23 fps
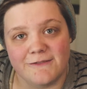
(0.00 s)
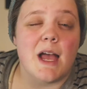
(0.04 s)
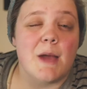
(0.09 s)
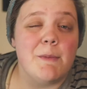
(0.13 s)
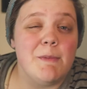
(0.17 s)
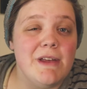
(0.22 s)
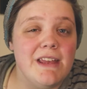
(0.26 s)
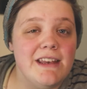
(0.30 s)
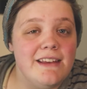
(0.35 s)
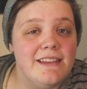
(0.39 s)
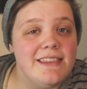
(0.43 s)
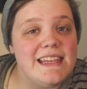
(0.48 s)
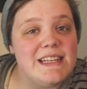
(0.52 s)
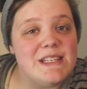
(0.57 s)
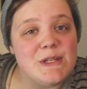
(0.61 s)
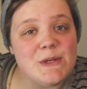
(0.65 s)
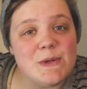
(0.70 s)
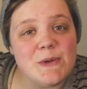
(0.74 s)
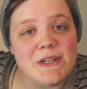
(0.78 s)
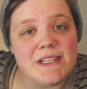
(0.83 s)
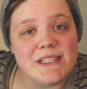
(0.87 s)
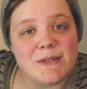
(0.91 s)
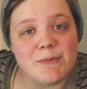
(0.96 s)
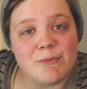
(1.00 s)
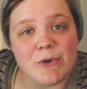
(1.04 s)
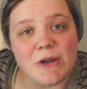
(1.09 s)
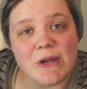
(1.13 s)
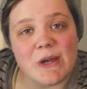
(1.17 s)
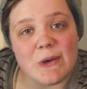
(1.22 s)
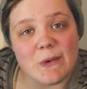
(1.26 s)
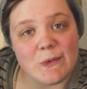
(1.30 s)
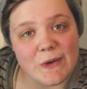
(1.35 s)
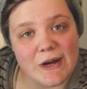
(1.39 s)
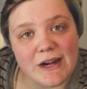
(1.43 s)
I mean, they do it to
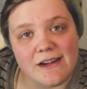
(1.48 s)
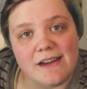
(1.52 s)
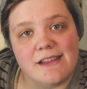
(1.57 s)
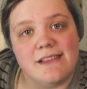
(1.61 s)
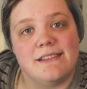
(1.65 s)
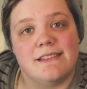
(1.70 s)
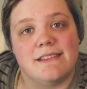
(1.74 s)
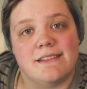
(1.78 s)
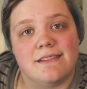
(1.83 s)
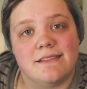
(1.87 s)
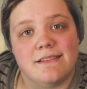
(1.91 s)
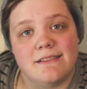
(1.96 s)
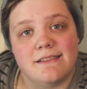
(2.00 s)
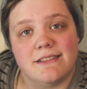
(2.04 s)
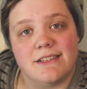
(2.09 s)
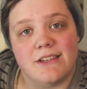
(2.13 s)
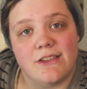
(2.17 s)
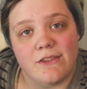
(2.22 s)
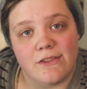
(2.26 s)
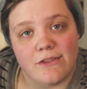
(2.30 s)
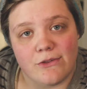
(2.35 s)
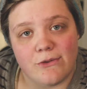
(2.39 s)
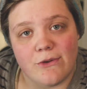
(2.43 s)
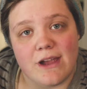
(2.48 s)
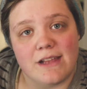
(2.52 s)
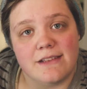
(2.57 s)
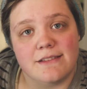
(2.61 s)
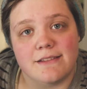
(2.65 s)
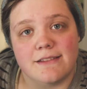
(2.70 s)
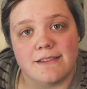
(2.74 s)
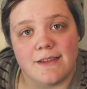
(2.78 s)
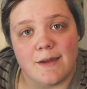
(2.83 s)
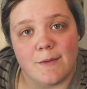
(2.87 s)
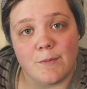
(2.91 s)
bring awareness to the
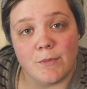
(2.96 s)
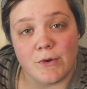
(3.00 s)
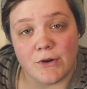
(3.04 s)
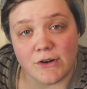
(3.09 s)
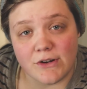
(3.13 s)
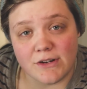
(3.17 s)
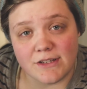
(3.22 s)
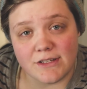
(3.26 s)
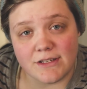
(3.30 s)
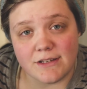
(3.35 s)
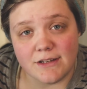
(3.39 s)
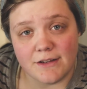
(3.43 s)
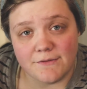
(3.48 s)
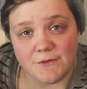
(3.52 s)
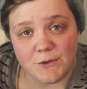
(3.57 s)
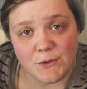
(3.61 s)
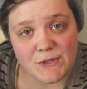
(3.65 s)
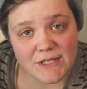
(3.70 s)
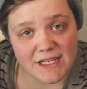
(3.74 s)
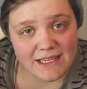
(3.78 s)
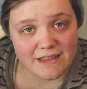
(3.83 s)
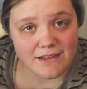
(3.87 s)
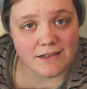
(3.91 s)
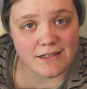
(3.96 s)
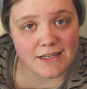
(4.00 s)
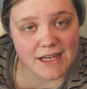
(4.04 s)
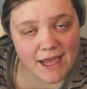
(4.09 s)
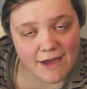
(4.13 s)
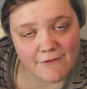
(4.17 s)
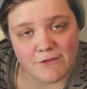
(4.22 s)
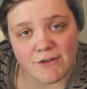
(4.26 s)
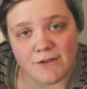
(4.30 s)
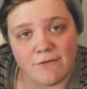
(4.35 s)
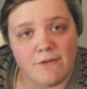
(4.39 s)
threats that birds of New Zealand
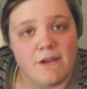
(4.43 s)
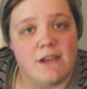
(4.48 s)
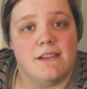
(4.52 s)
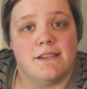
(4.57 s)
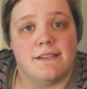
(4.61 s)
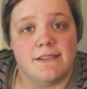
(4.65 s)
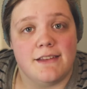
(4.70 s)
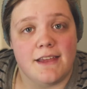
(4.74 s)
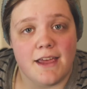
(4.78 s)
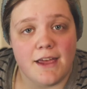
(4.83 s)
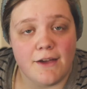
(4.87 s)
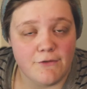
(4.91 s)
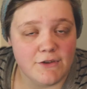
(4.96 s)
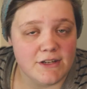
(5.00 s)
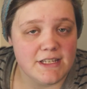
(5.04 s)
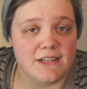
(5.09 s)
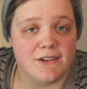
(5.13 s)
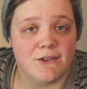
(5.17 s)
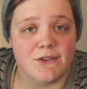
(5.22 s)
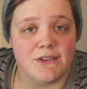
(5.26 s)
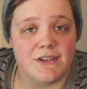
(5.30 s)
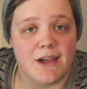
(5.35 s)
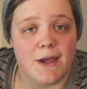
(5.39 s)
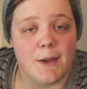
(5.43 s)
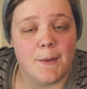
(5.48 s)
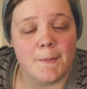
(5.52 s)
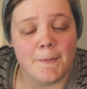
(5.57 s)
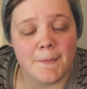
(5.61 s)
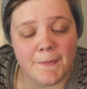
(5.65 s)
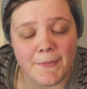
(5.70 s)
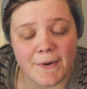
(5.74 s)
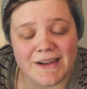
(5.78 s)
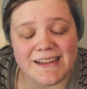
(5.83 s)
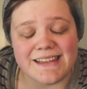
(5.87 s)
have to face every single day.
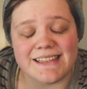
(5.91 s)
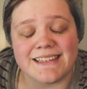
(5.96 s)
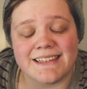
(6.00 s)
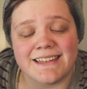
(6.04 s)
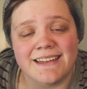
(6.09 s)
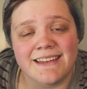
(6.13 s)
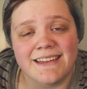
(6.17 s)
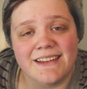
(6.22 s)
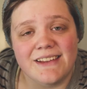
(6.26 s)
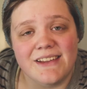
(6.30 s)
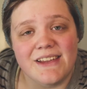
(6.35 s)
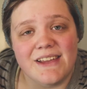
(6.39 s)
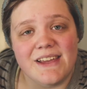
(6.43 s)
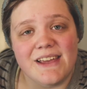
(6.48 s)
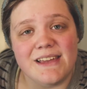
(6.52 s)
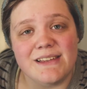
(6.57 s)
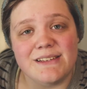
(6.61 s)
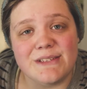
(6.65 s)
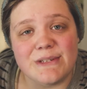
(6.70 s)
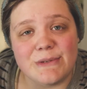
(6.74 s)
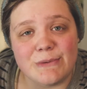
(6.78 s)
But in